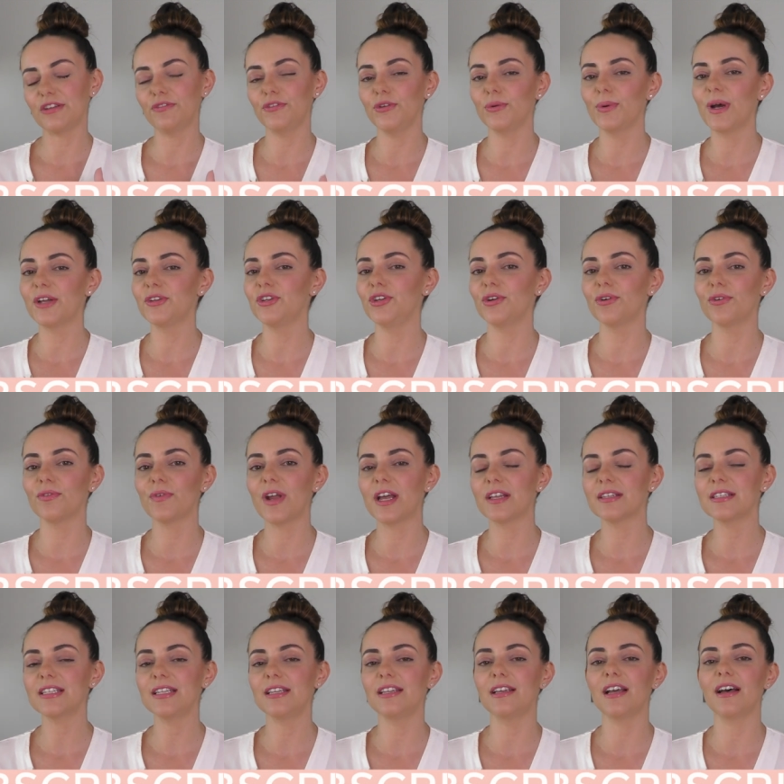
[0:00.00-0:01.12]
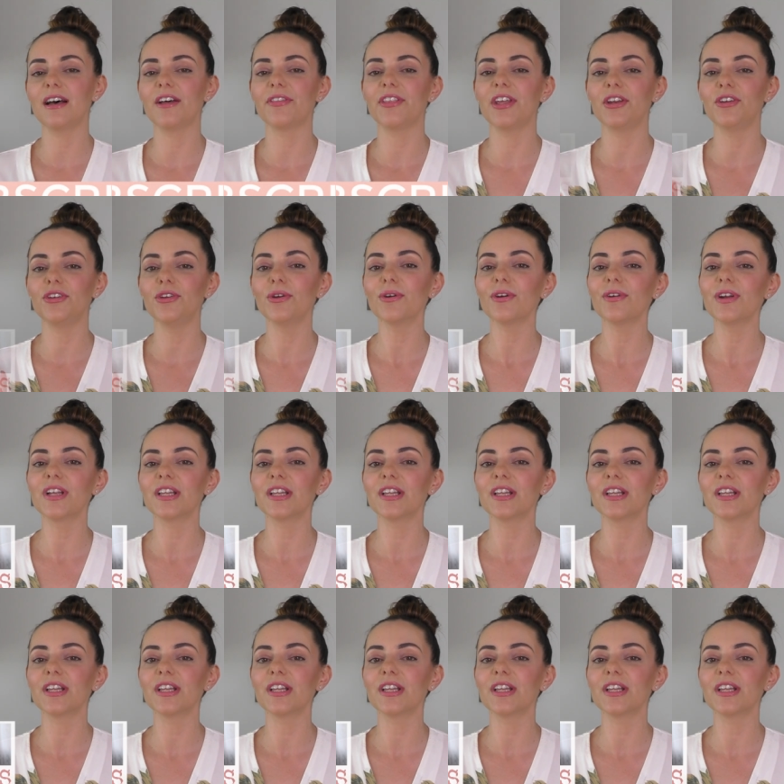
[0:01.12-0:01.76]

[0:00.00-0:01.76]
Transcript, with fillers: If you are new around here, then you're